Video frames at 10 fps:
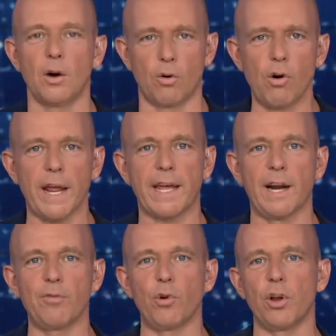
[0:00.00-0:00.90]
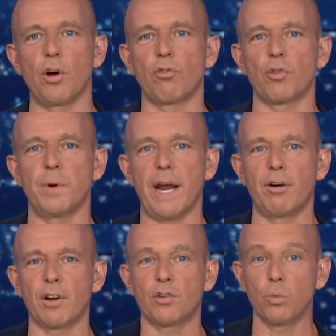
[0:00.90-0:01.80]
All right, California Congressman
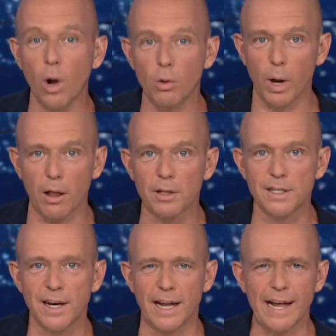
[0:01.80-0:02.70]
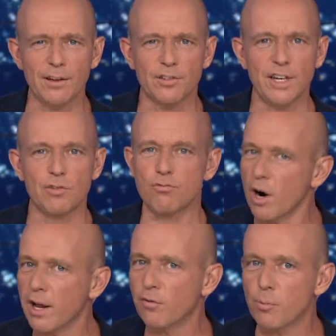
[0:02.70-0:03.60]
Eric Swalwell announced he's
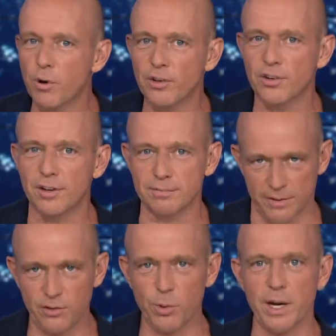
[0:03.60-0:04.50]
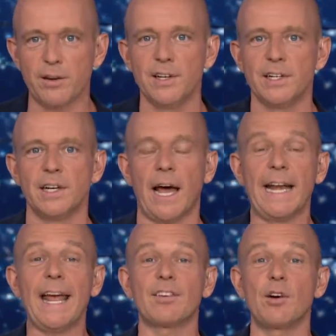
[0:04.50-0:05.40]
running for president this week,
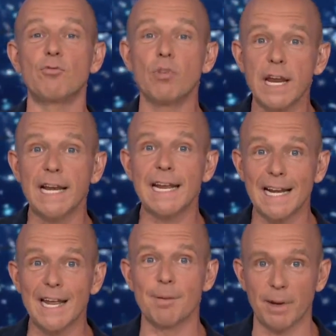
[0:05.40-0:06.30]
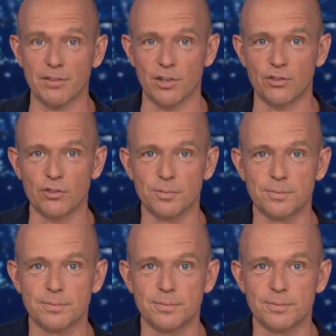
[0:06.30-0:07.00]
and he has a really clear message.